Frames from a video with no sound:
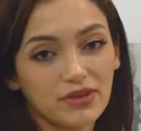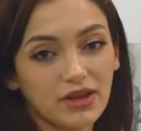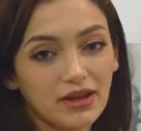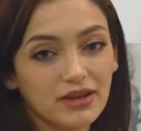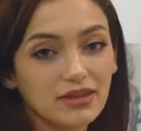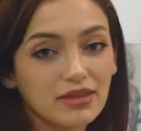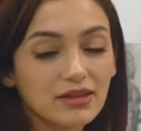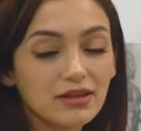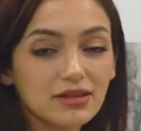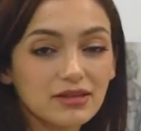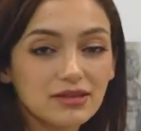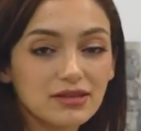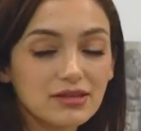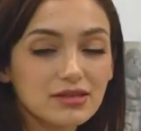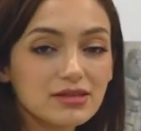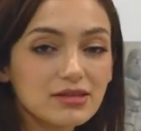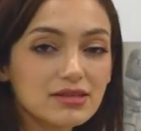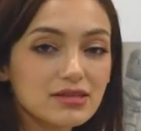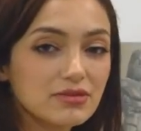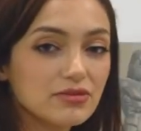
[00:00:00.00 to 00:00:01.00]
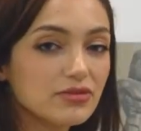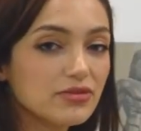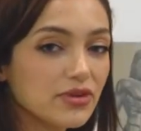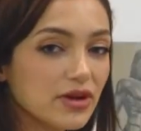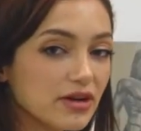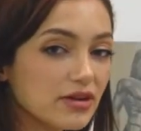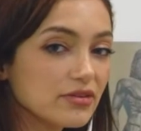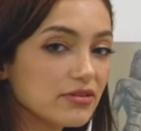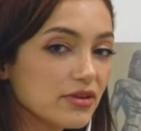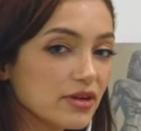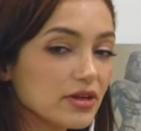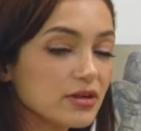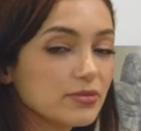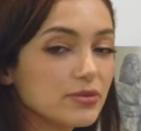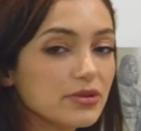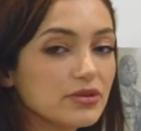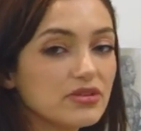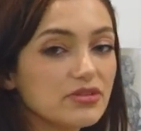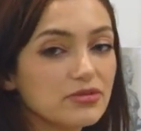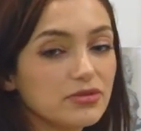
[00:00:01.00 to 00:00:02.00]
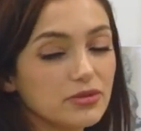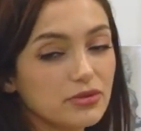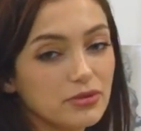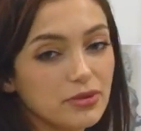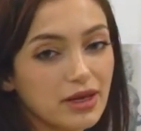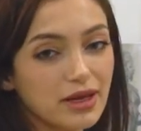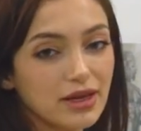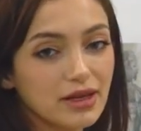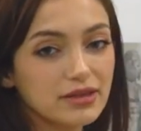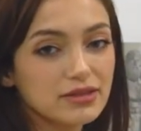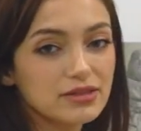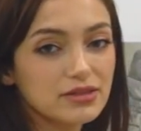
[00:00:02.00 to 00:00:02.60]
I think this is a very, very beautiful way